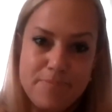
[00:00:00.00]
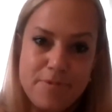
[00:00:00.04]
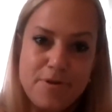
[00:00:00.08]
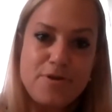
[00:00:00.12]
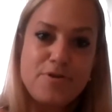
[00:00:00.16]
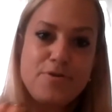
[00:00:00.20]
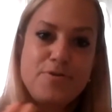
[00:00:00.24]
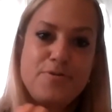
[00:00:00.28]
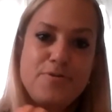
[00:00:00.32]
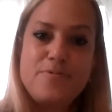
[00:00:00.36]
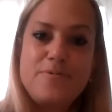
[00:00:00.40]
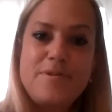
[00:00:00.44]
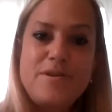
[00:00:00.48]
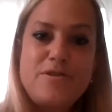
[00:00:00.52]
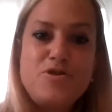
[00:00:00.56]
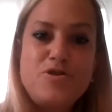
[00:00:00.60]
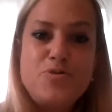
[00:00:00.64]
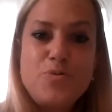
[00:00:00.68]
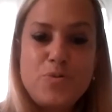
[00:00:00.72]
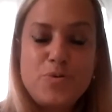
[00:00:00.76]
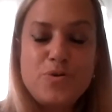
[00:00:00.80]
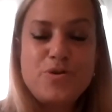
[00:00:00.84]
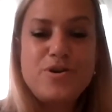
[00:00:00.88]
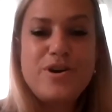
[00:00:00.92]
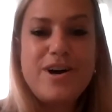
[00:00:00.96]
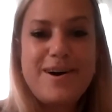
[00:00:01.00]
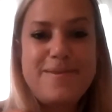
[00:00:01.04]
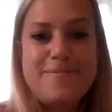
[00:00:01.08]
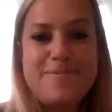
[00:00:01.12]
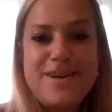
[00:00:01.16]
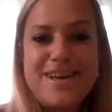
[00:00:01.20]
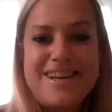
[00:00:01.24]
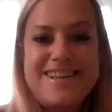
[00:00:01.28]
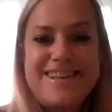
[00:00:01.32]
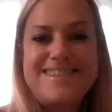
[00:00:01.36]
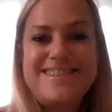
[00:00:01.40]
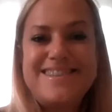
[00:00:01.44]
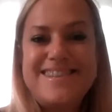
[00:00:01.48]
you know, the
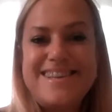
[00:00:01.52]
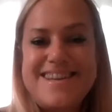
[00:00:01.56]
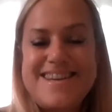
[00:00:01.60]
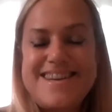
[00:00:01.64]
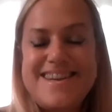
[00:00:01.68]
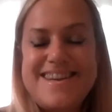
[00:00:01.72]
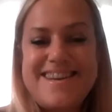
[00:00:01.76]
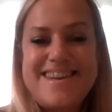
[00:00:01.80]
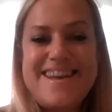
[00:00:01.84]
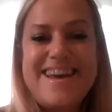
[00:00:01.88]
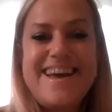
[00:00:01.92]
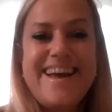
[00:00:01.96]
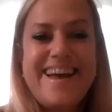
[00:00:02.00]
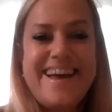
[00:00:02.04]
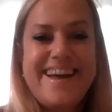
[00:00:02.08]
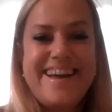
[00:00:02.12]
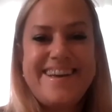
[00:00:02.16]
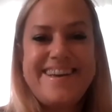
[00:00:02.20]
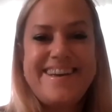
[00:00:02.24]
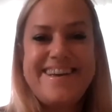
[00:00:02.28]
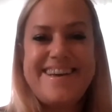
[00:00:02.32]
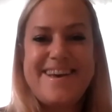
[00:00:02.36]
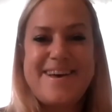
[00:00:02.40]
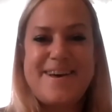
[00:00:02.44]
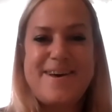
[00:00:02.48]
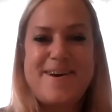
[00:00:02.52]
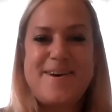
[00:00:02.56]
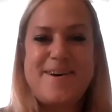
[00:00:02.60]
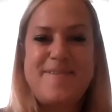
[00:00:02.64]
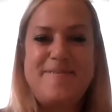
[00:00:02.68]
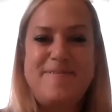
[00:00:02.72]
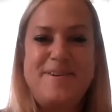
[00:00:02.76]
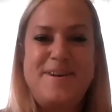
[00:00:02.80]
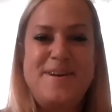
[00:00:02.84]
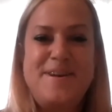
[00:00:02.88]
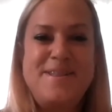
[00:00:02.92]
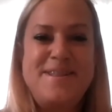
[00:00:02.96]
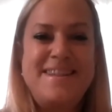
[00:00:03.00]
shortcomings in
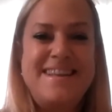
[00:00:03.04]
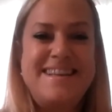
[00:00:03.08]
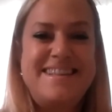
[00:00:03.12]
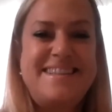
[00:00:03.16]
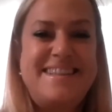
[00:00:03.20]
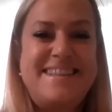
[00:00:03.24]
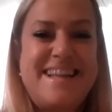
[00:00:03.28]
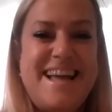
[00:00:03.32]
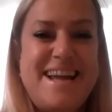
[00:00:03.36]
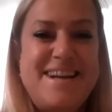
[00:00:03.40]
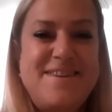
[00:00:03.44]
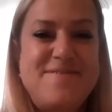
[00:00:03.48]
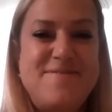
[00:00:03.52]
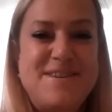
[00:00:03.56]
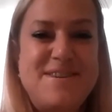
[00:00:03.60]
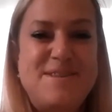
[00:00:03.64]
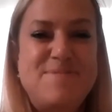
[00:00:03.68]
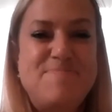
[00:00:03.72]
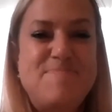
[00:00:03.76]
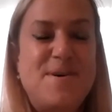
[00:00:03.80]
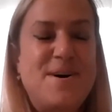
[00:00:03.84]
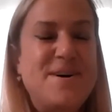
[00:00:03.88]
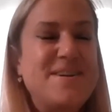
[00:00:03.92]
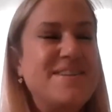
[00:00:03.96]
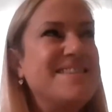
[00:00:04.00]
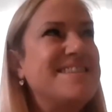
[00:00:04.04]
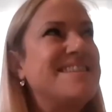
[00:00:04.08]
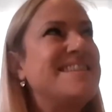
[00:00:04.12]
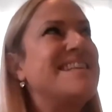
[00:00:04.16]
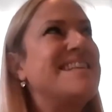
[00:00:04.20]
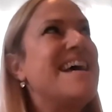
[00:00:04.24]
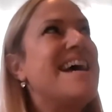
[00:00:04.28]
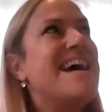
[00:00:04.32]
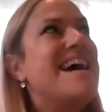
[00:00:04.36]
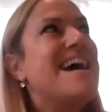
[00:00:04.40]
the state response.